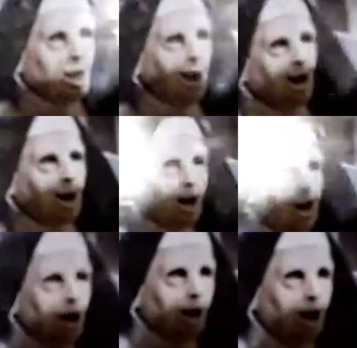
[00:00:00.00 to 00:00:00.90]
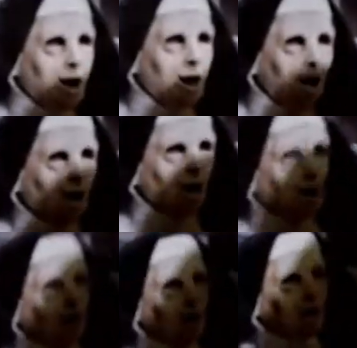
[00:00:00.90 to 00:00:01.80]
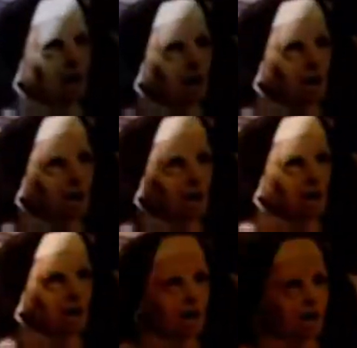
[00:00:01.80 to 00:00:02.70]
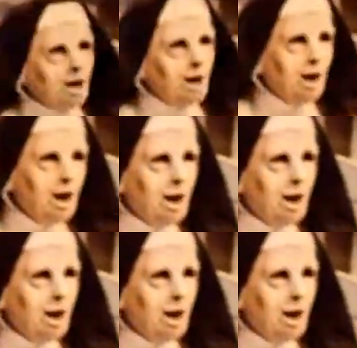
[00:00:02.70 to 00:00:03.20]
or rent it if you want to. And yeah,